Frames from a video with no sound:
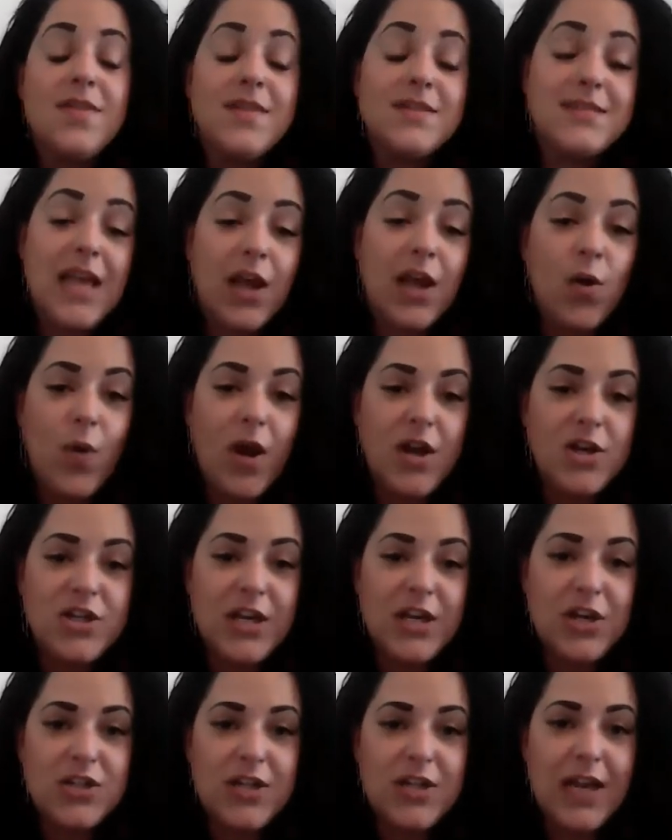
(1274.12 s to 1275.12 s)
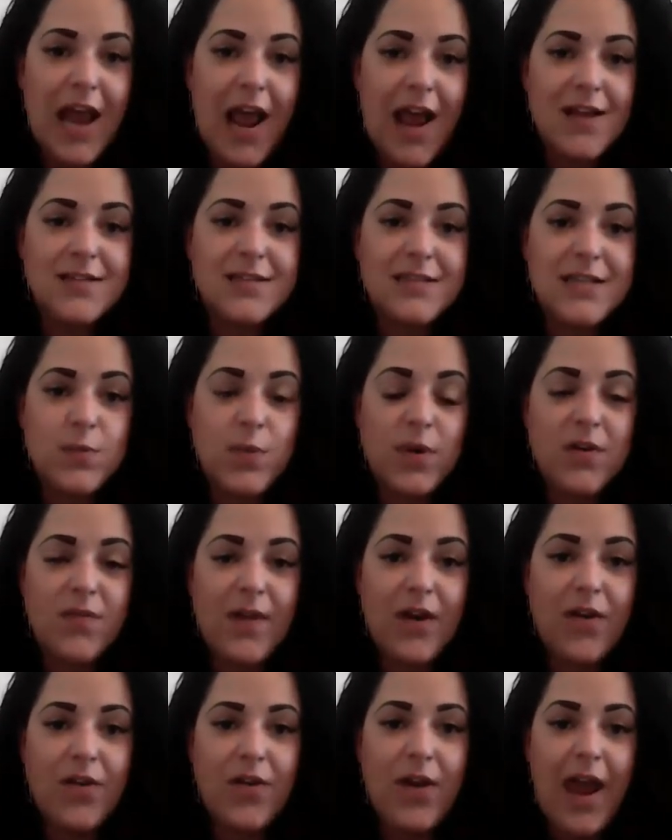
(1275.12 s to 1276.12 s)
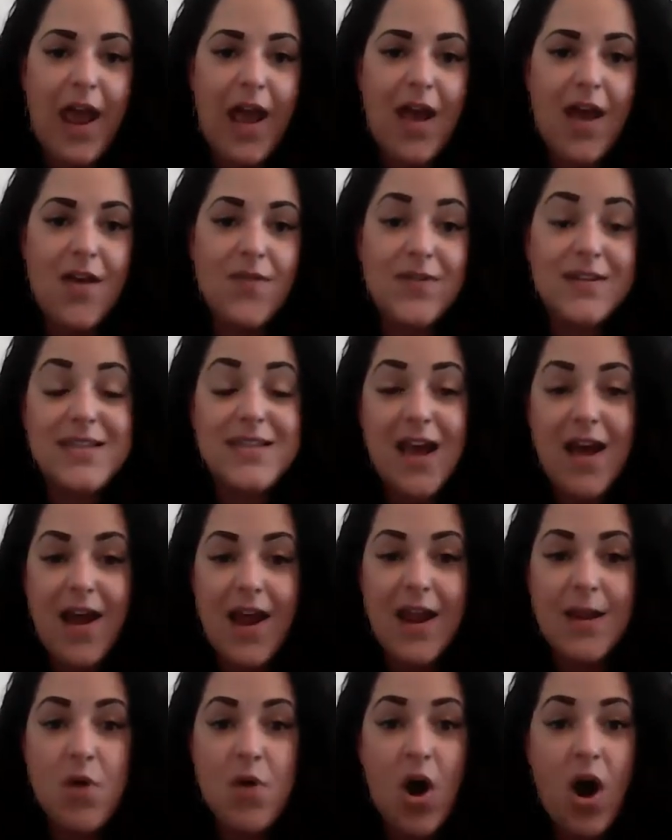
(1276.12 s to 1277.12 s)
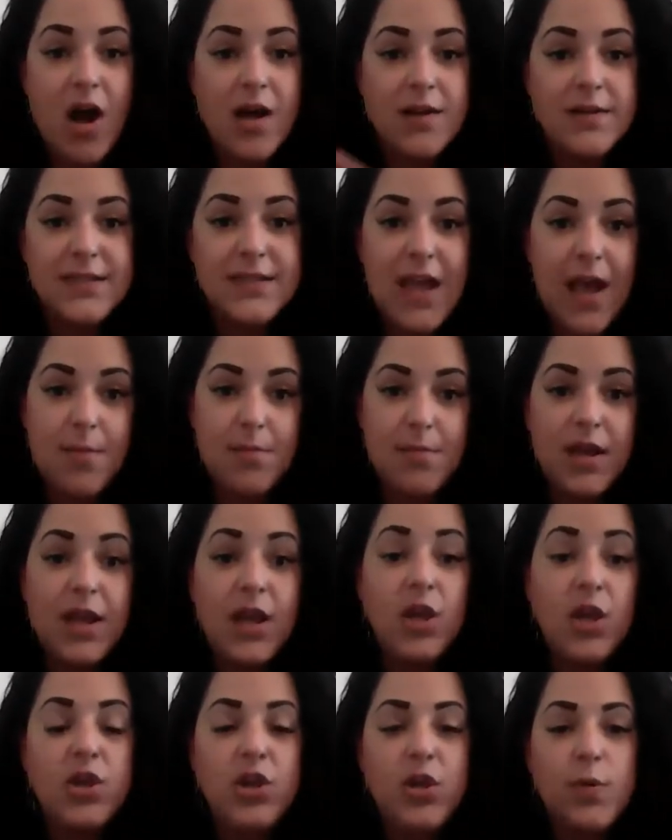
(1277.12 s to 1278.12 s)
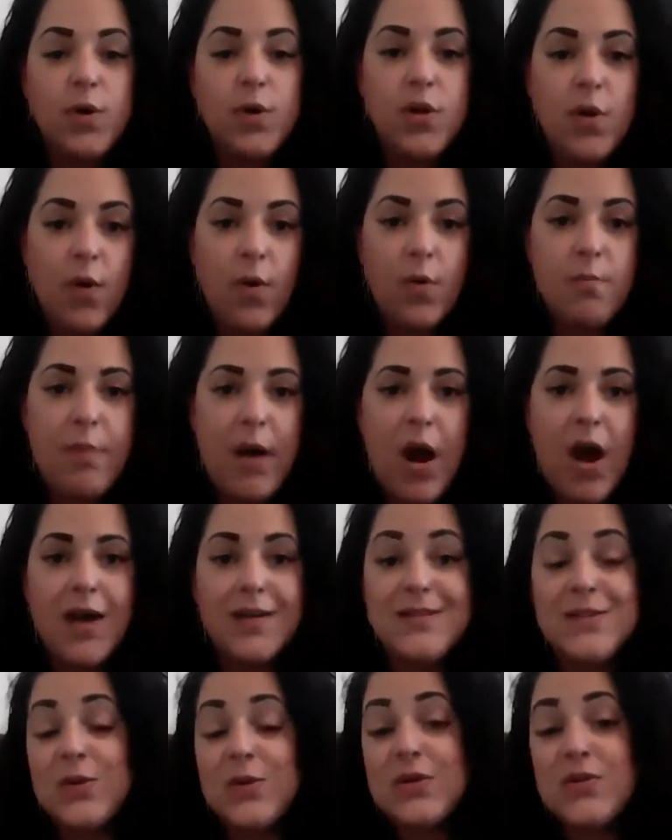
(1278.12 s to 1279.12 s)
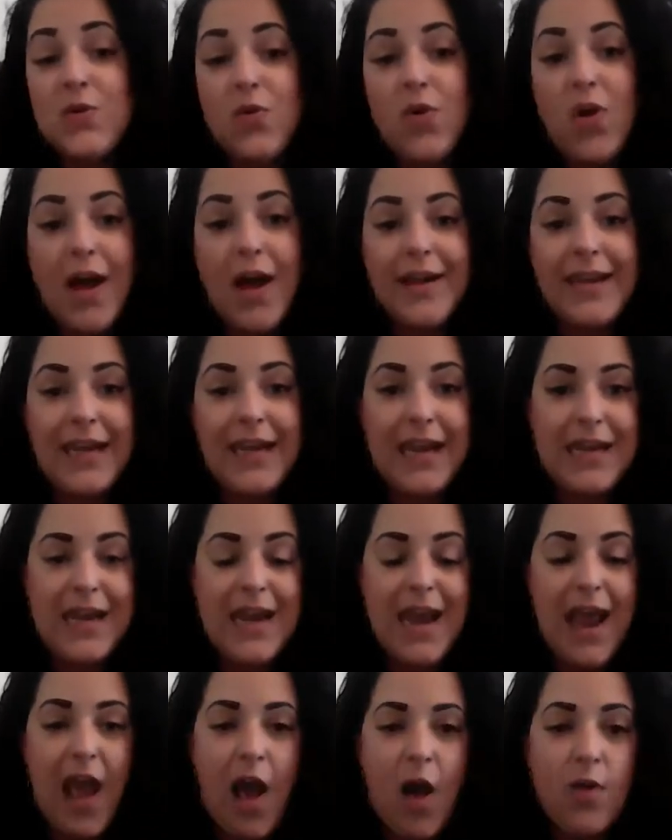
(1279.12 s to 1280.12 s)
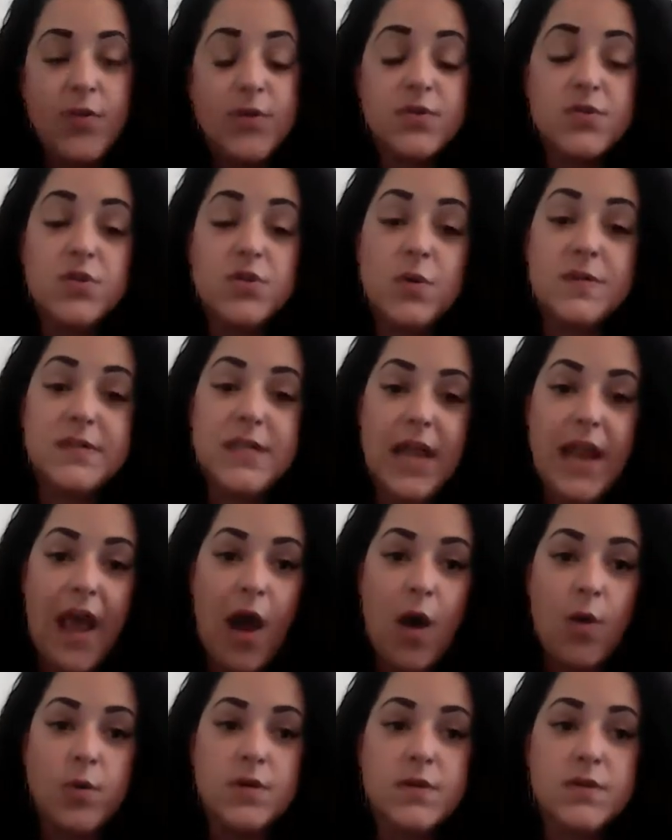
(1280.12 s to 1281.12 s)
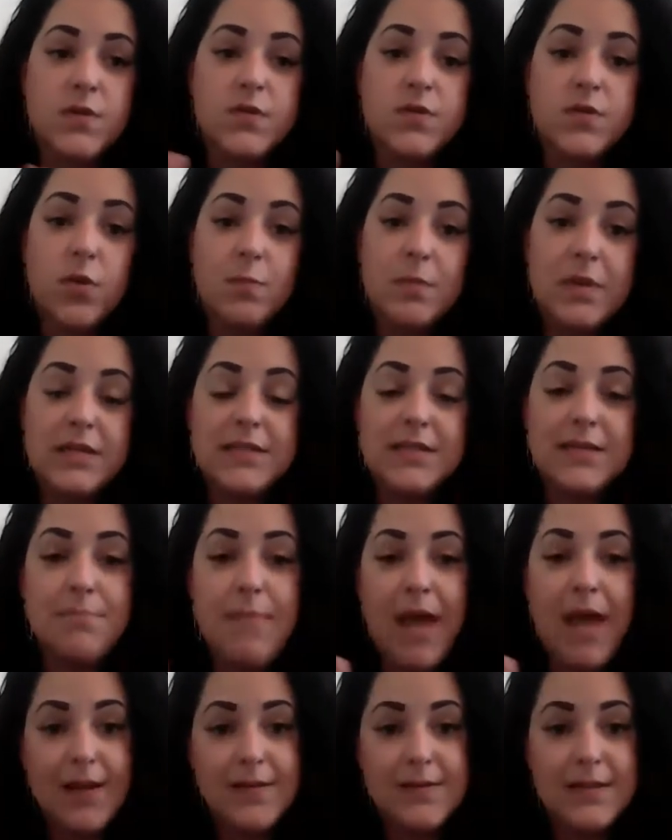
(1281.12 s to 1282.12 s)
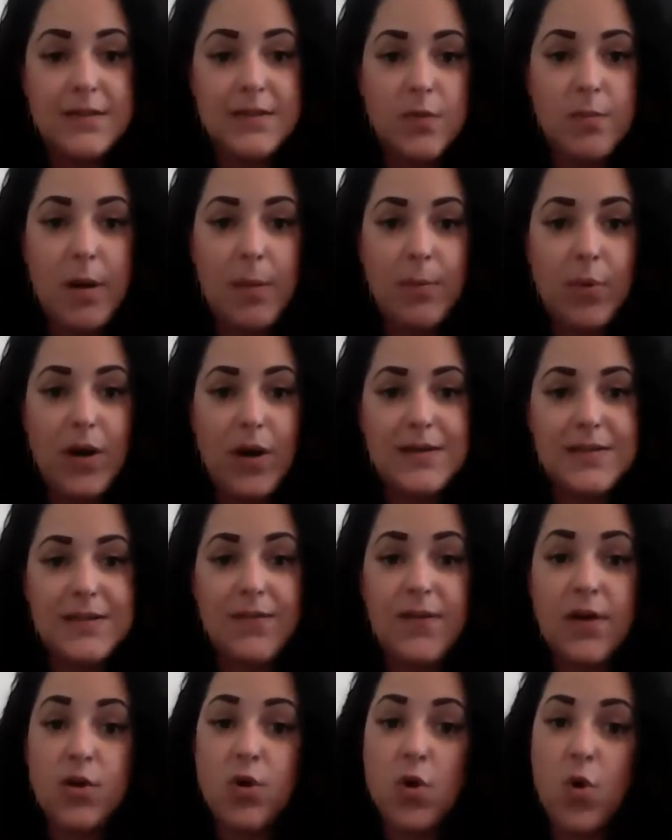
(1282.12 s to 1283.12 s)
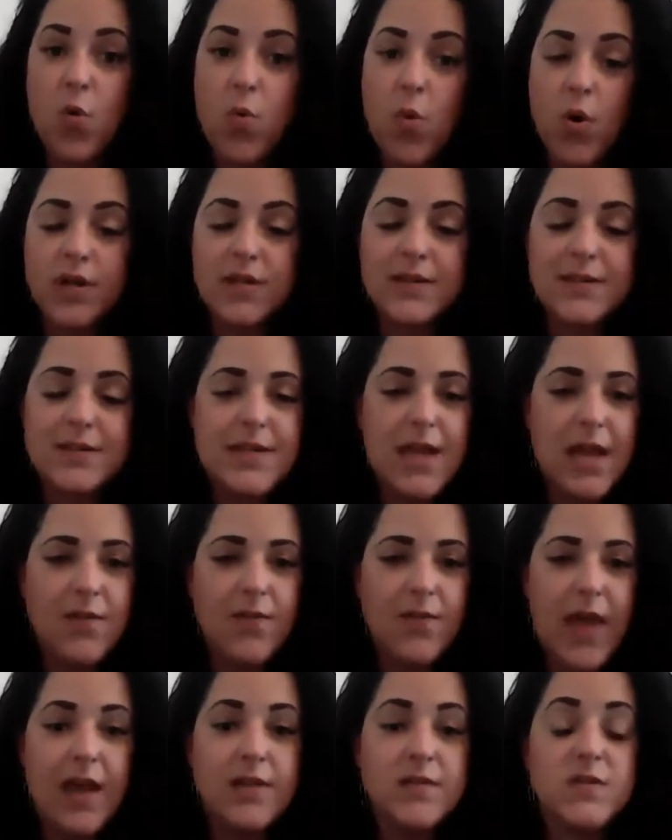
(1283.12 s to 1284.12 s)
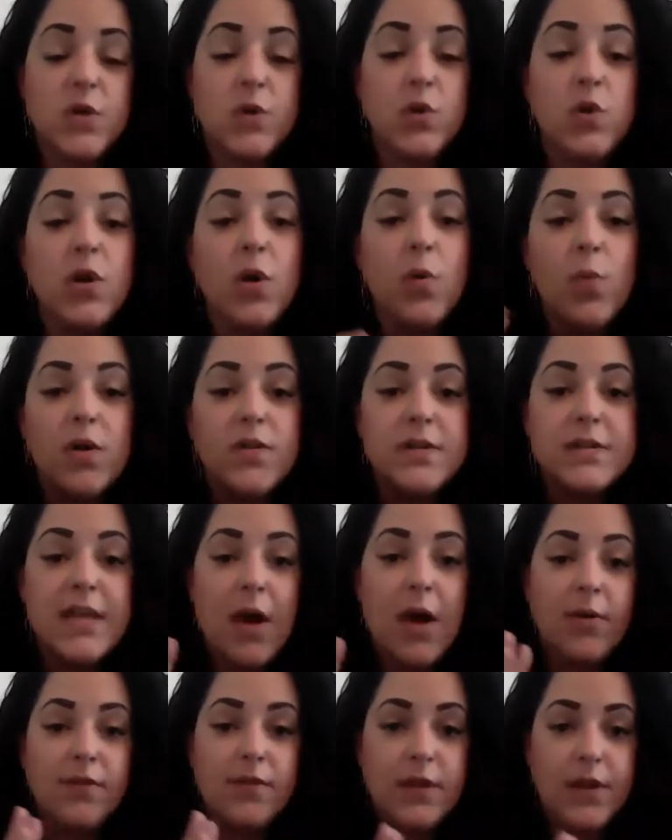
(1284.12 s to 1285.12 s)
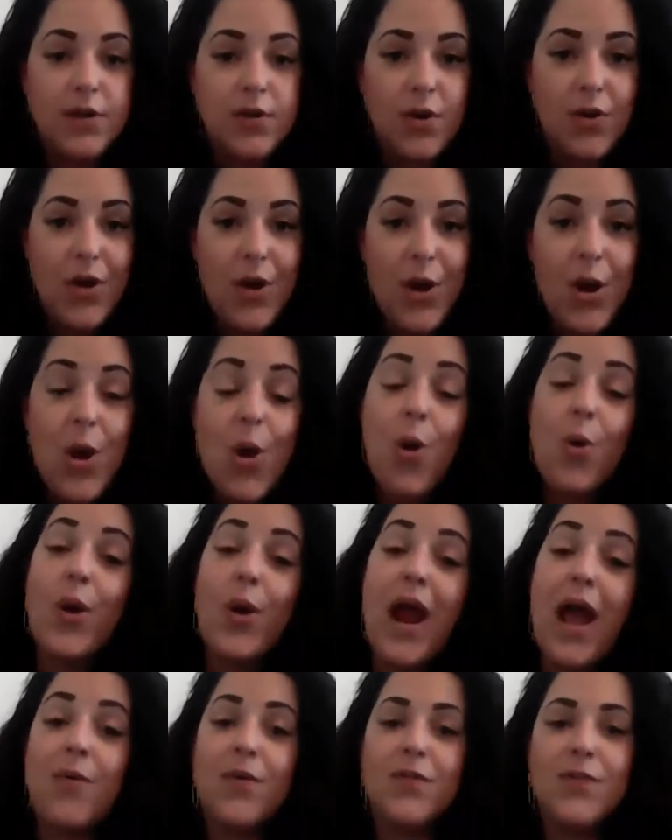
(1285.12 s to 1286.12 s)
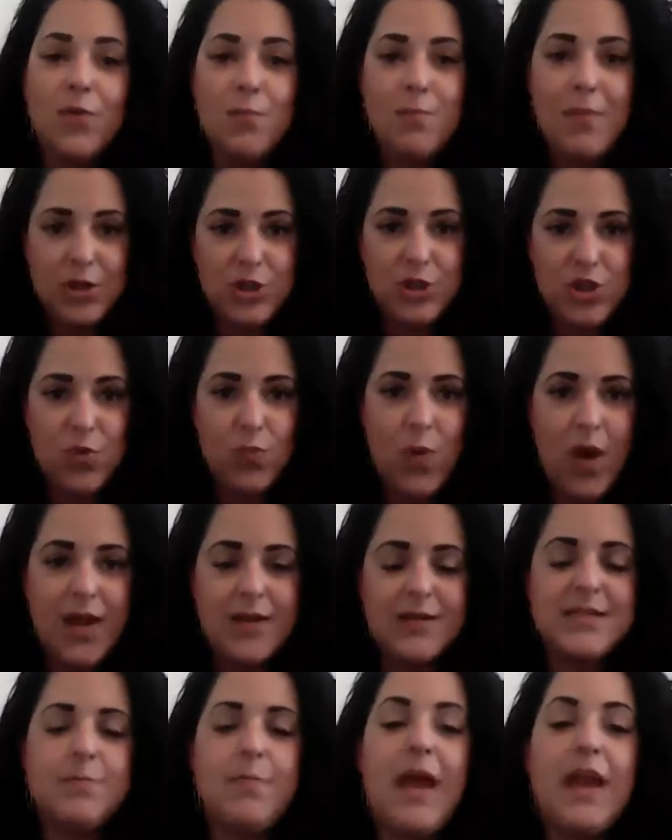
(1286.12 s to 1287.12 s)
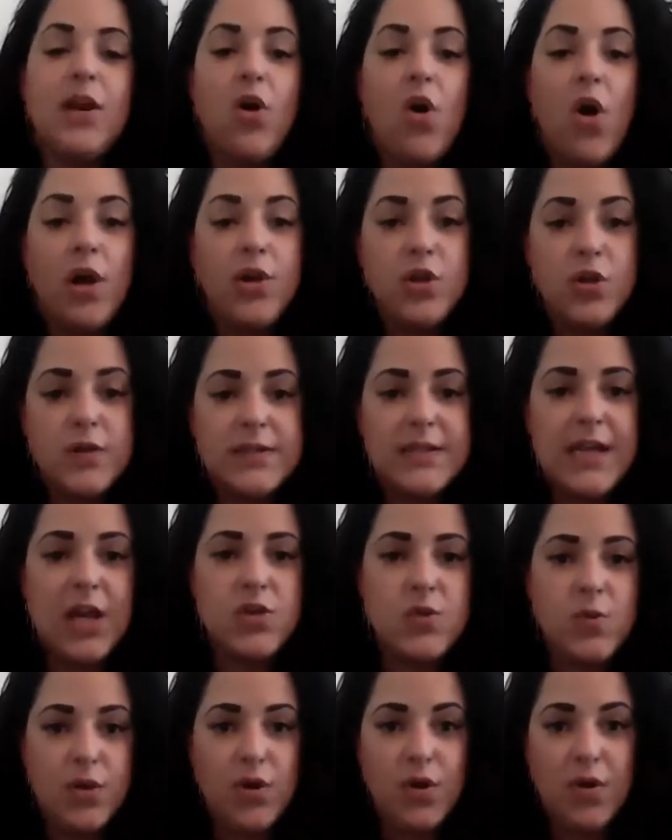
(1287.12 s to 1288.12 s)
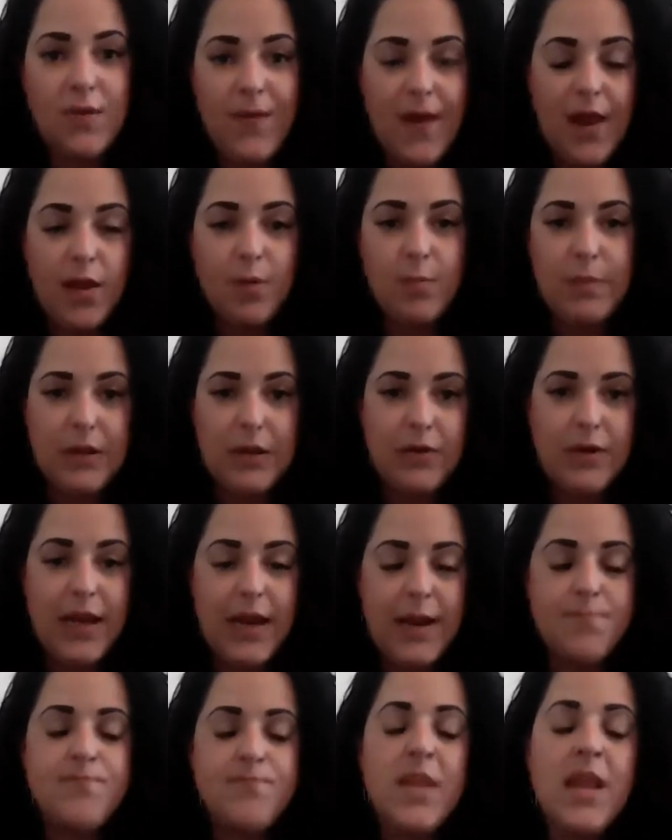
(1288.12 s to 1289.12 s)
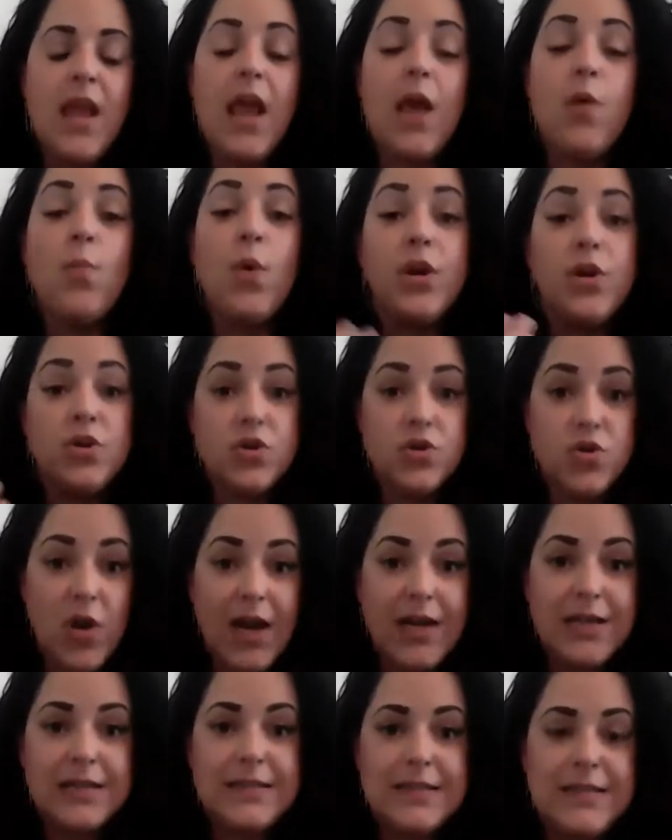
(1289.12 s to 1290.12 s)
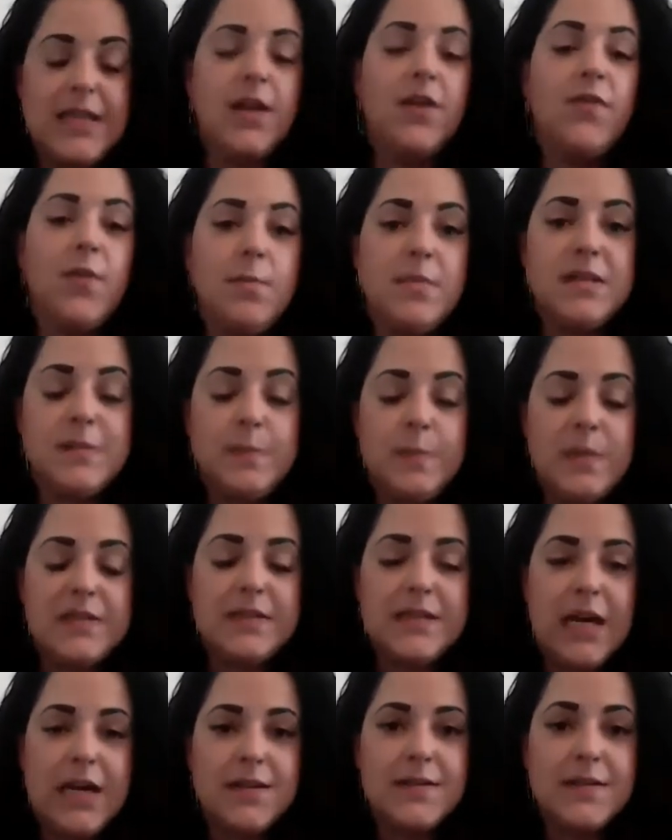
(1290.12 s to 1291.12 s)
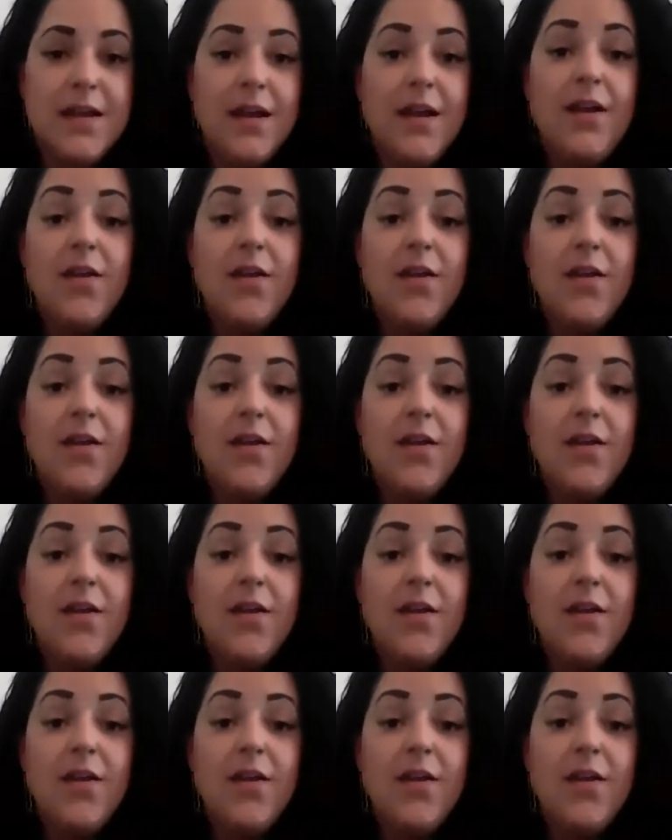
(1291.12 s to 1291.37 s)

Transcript: The second question I usually get asked is, what if I don't have time? Awesome. You are your own boss. There is no clocking in and out. There's no set hours. There's no mins and maxes. Remember, I said that, no quotas, none of that. So you can work this however little or however much you want, depending on your schedule and your availability and what you're trying to seek from this business.